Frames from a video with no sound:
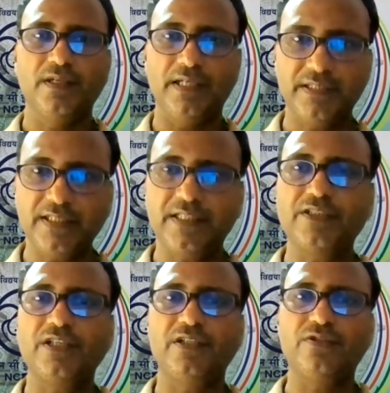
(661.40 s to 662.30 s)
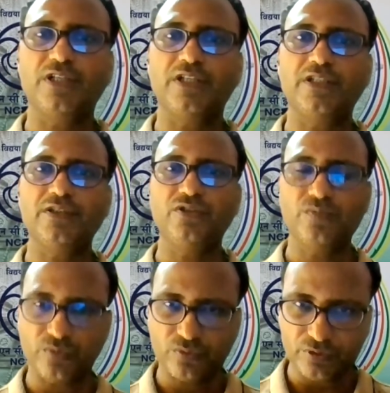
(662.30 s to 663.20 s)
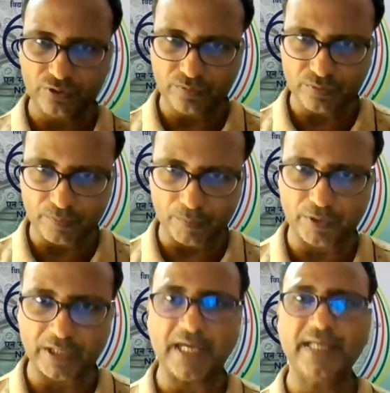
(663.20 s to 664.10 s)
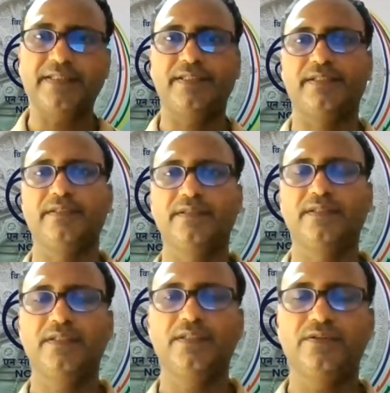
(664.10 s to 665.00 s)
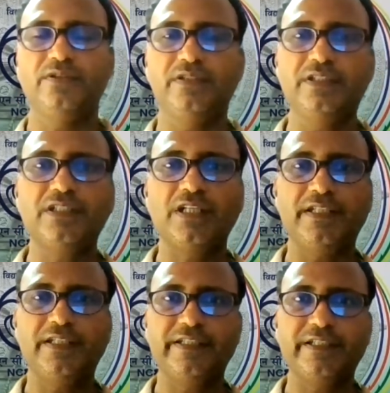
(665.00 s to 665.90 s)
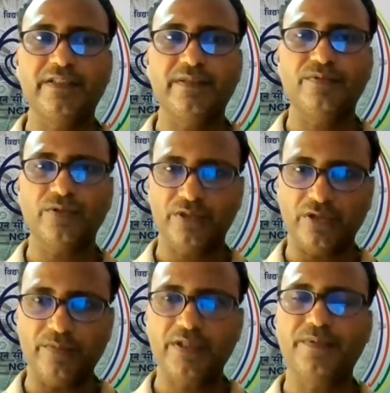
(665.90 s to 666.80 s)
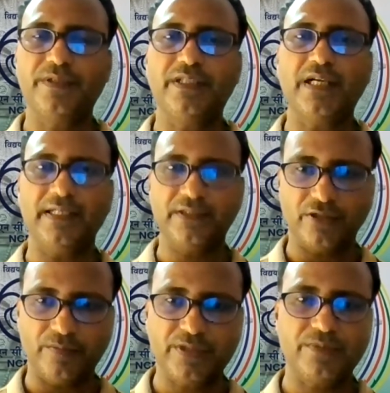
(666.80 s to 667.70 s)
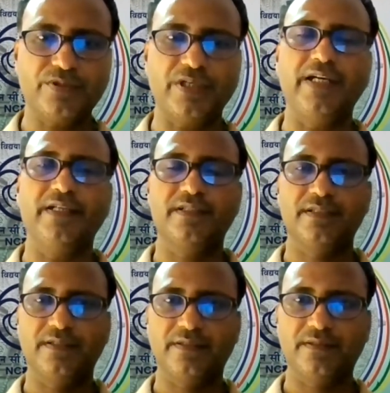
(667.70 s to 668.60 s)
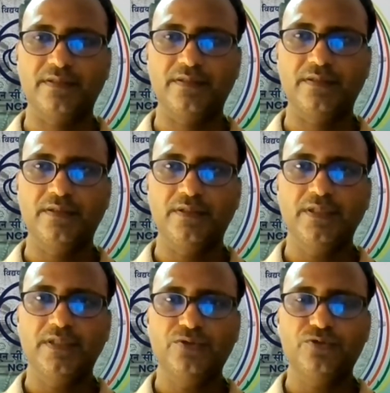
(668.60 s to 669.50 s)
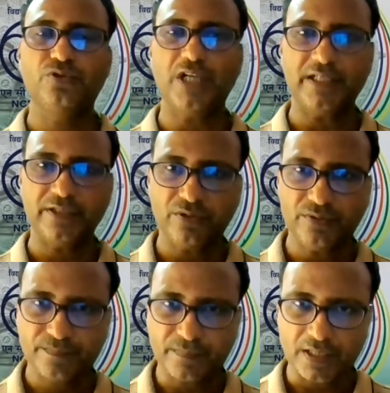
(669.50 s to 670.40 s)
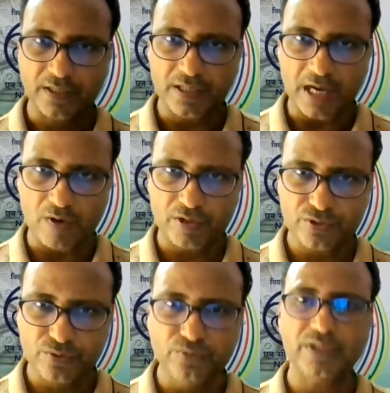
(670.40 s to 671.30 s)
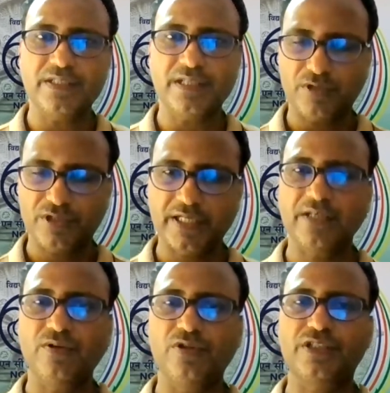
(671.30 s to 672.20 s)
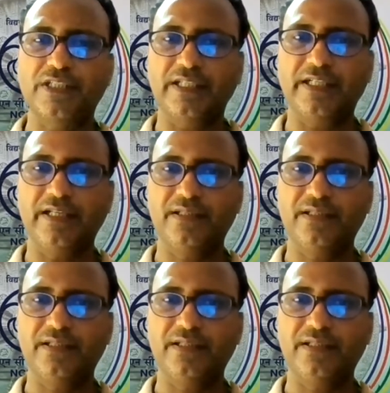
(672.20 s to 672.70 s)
as a teacher educator, you have to popularize the digital initiatives of the government of India and the government of states, so that our students, our stakeholders can